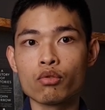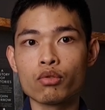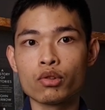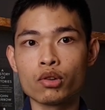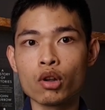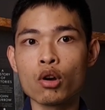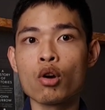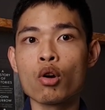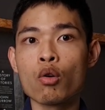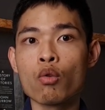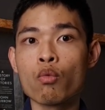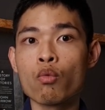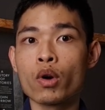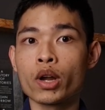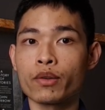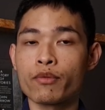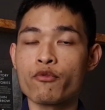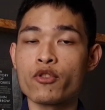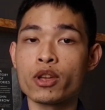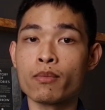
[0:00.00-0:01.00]
know
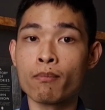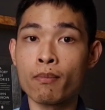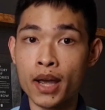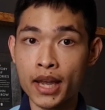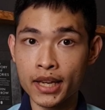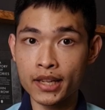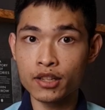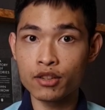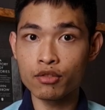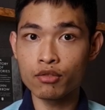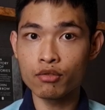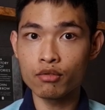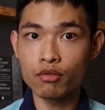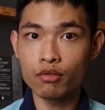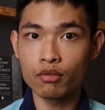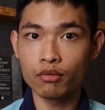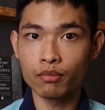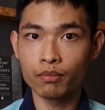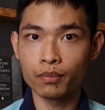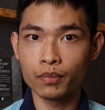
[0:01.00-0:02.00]
what we might do
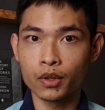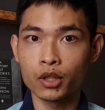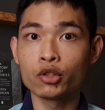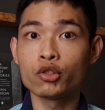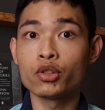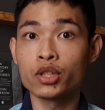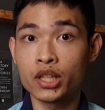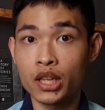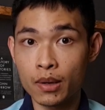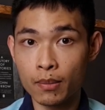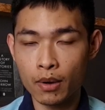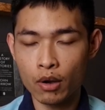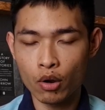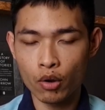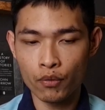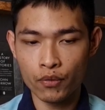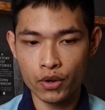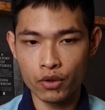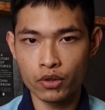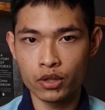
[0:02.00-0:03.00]
to shape our
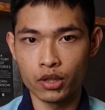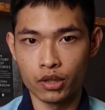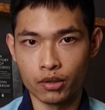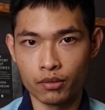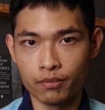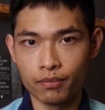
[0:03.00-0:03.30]
future.